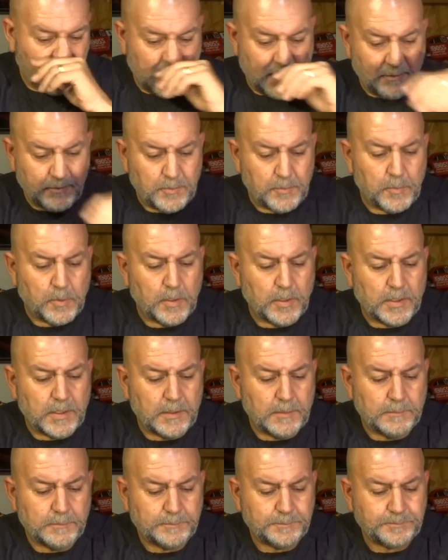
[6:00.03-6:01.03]

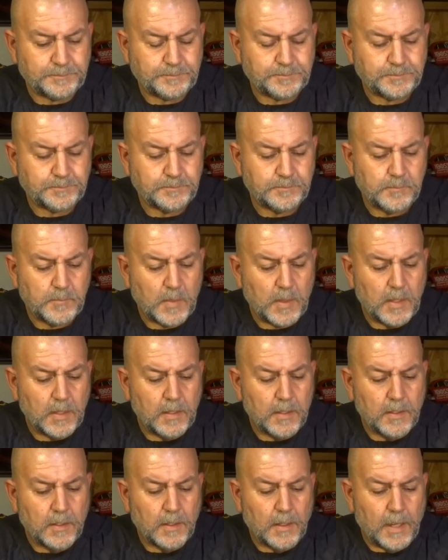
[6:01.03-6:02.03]
aftermarket.
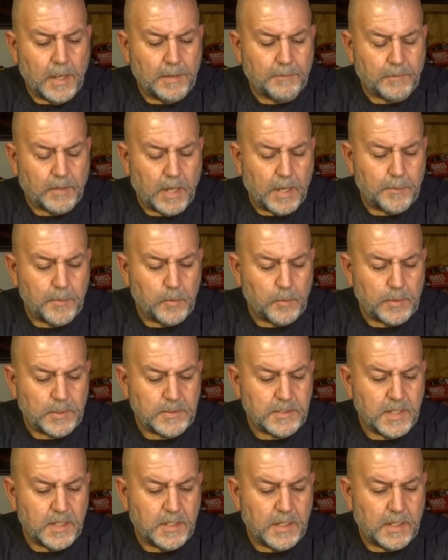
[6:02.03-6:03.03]
I have a Hobby Wing
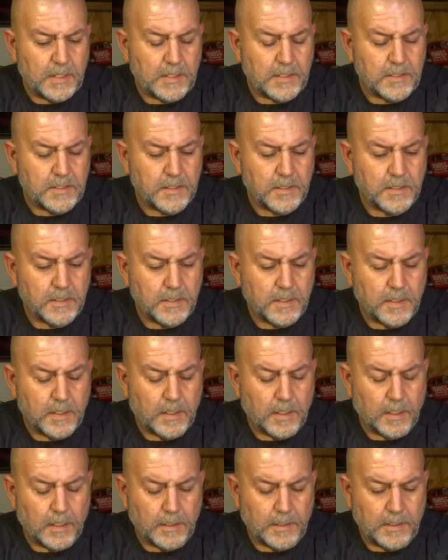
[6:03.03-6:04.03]
1080
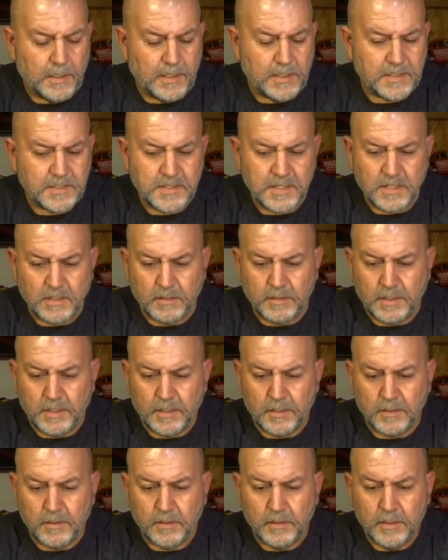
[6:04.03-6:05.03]
ESC on
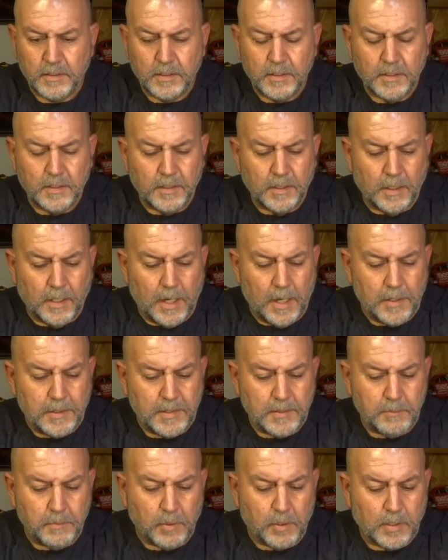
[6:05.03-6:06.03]
here. I
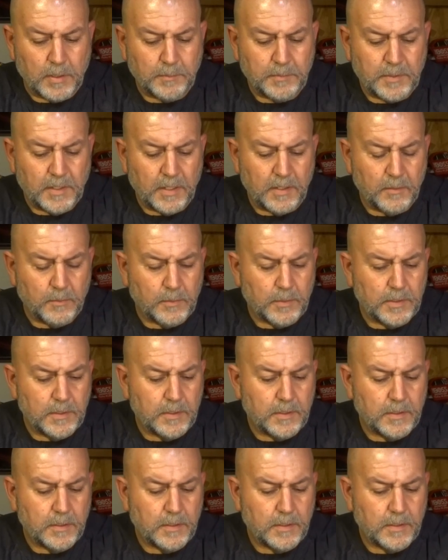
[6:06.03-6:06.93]
did burn up the other one.